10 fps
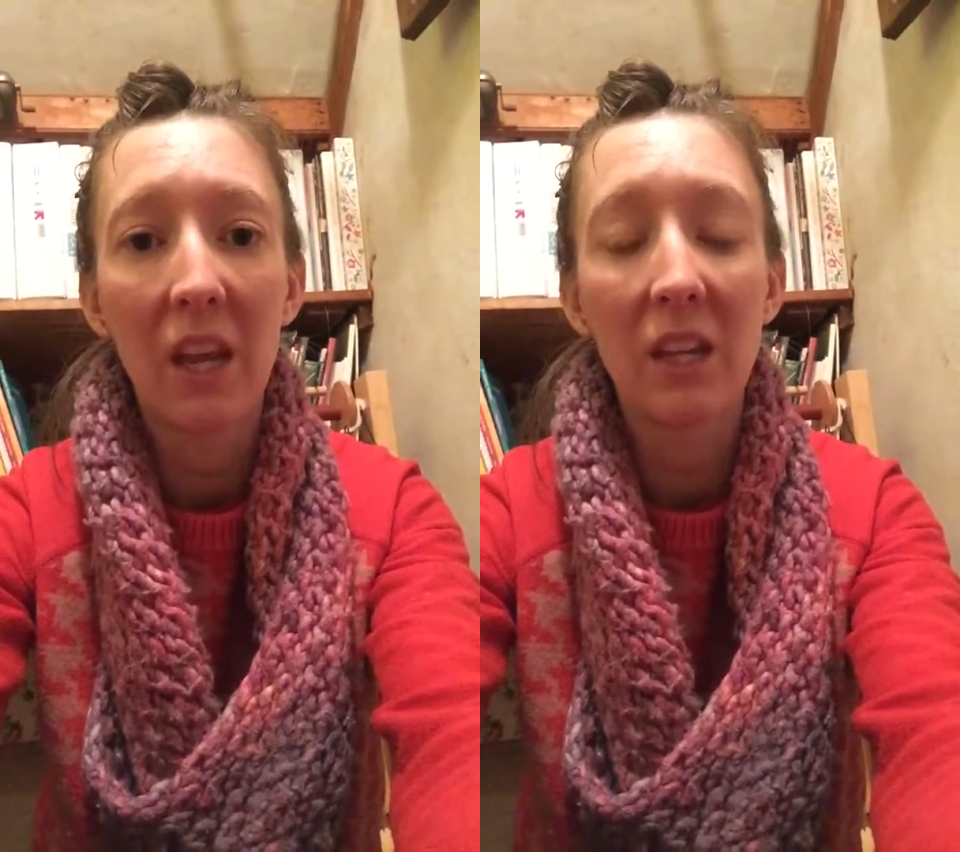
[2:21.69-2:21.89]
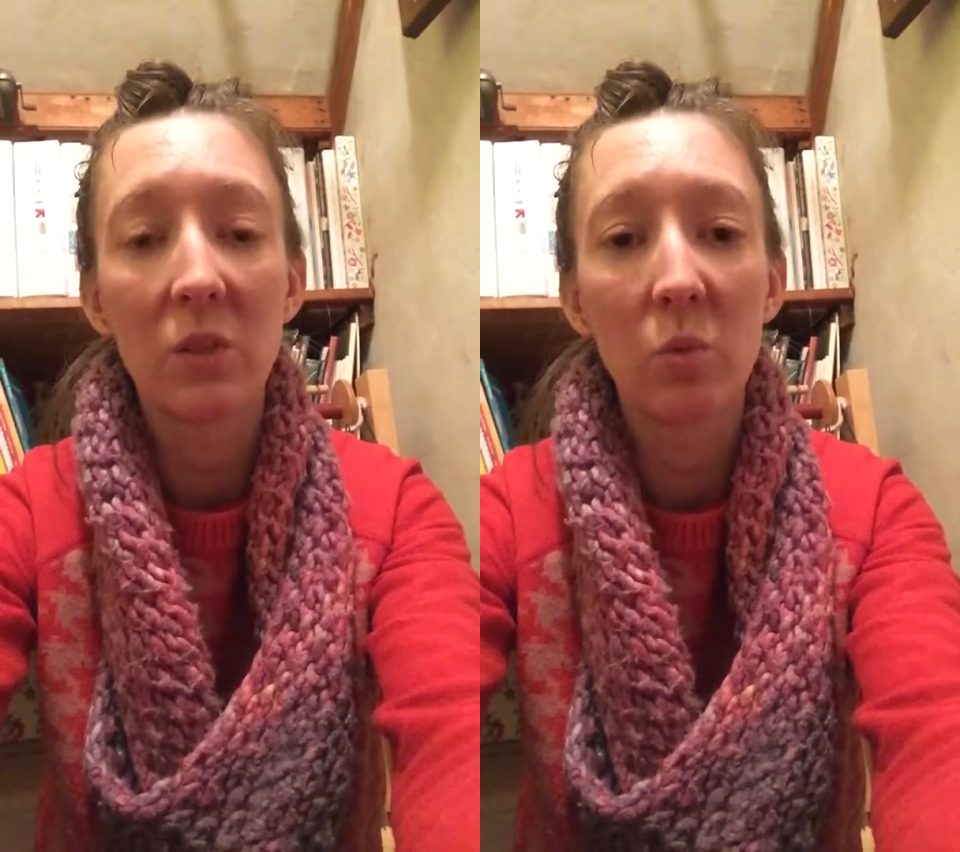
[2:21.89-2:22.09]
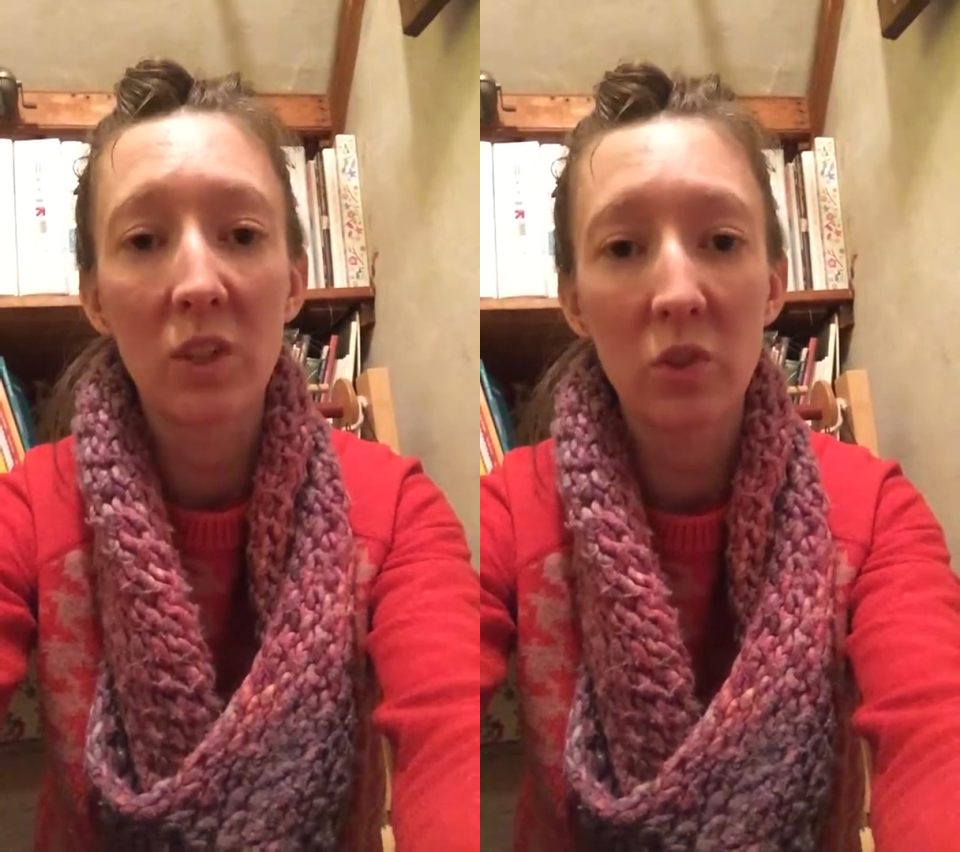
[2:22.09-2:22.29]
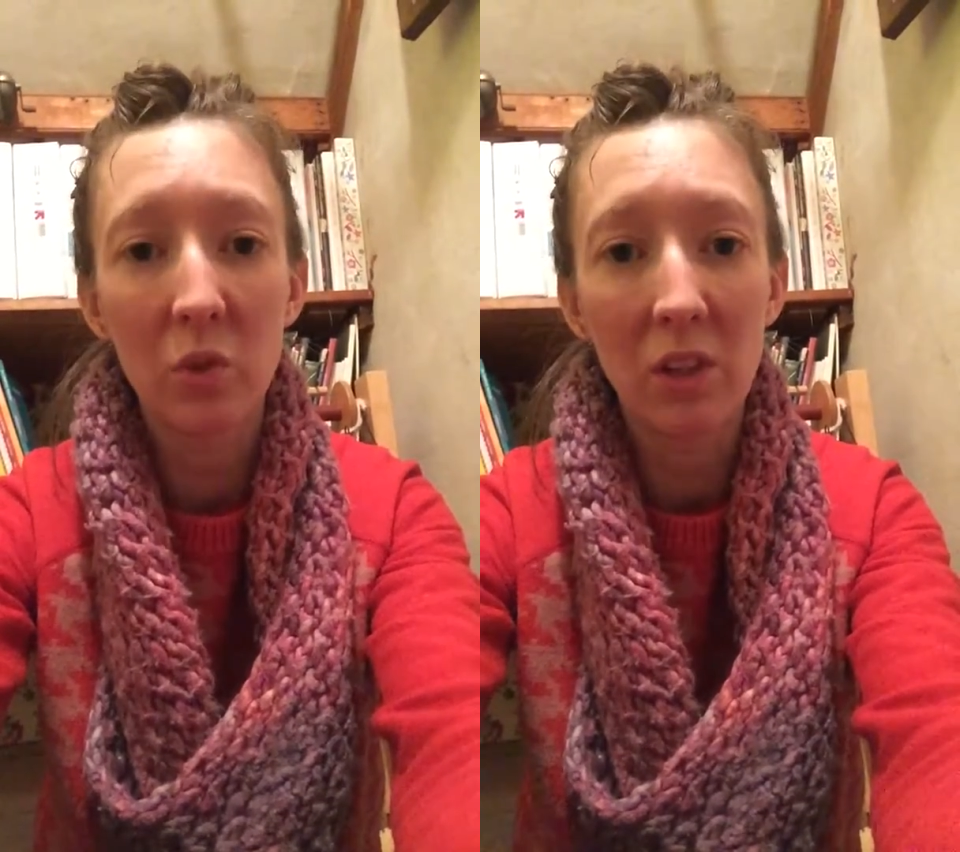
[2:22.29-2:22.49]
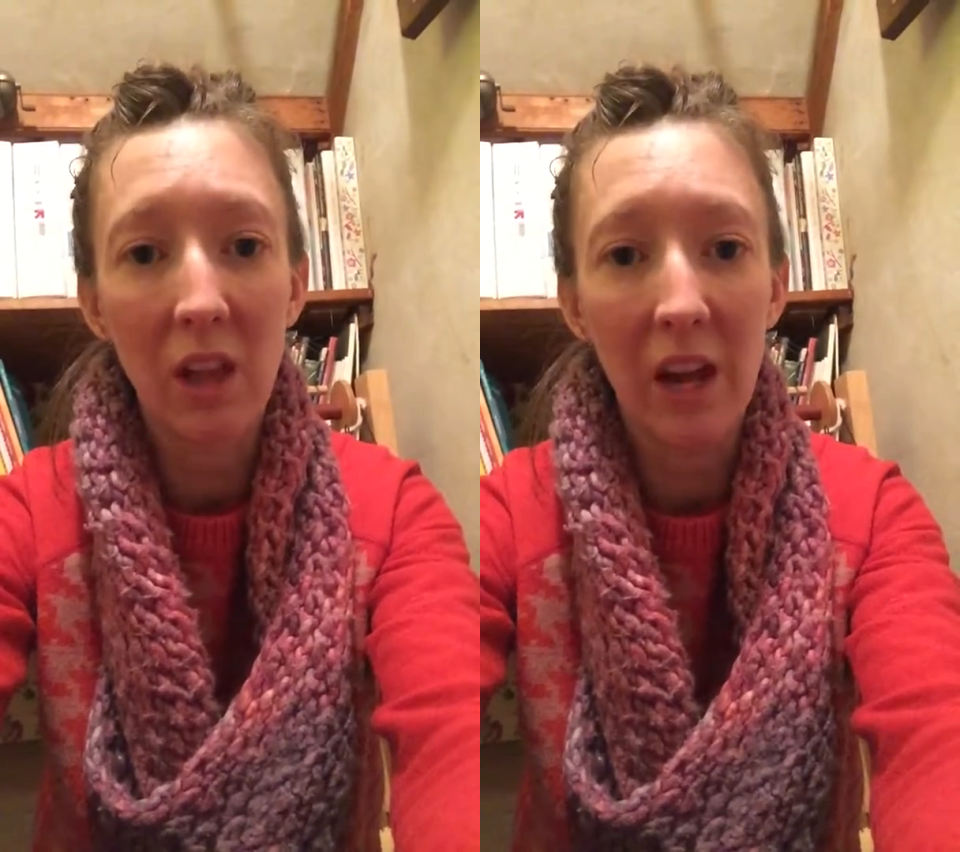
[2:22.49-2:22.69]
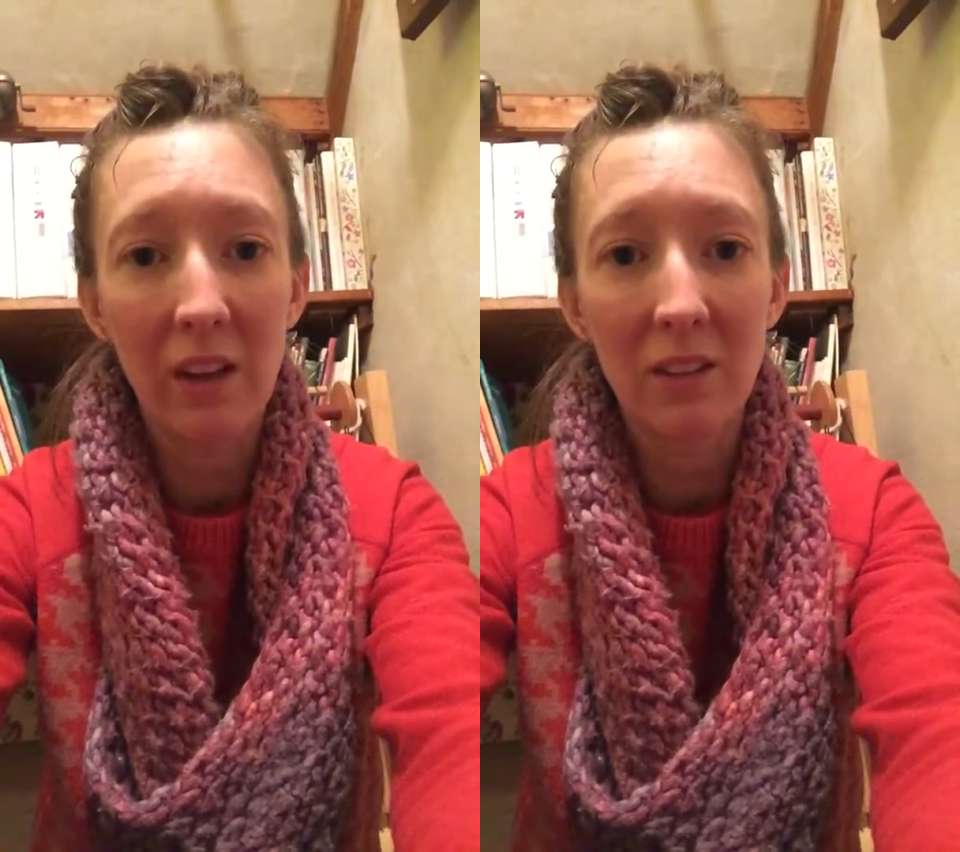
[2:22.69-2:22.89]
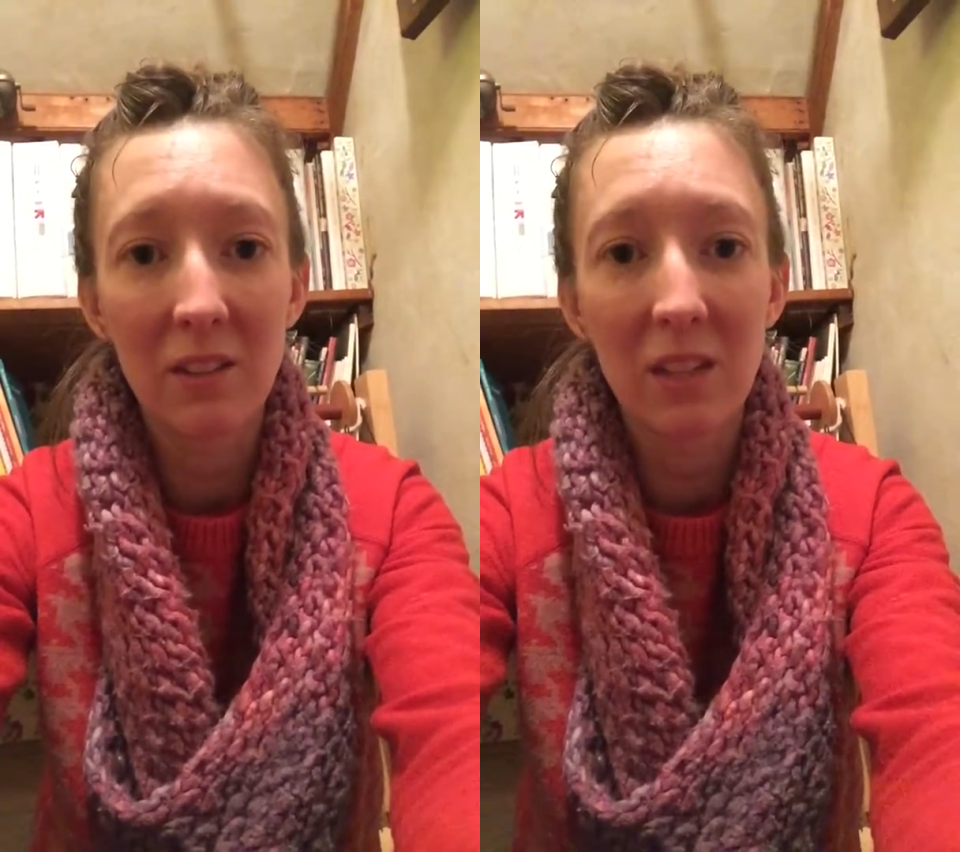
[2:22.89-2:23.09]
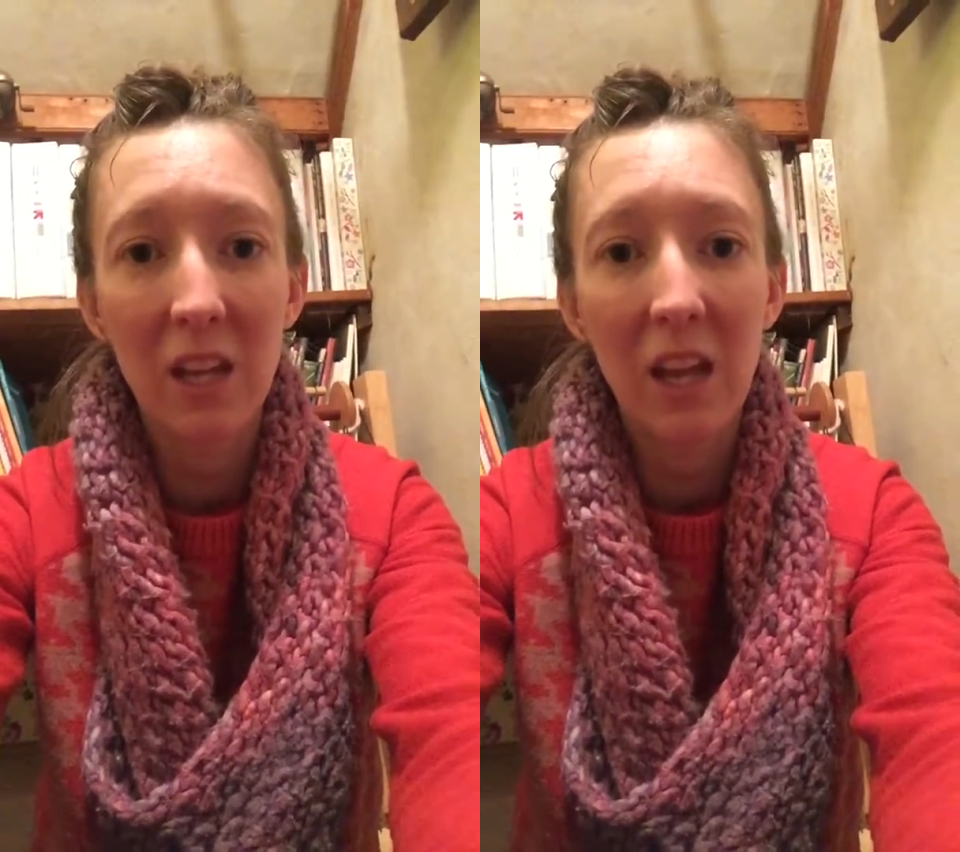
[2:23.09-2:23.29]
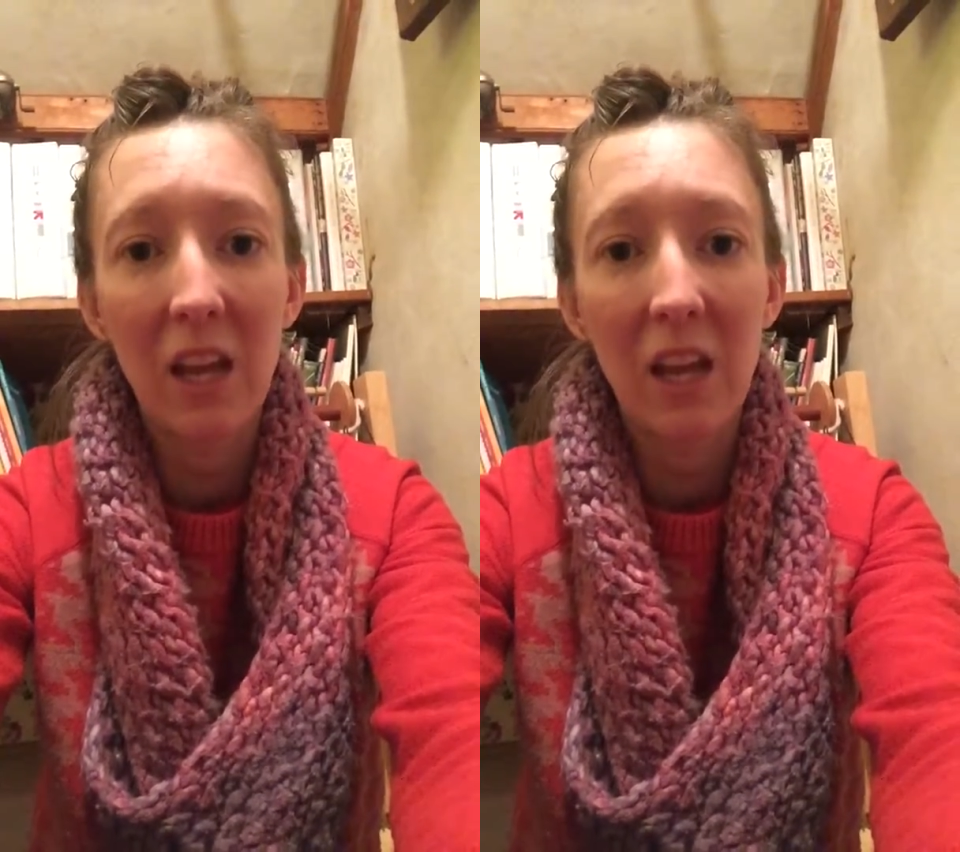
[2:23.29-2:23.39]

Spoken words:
is ritualized.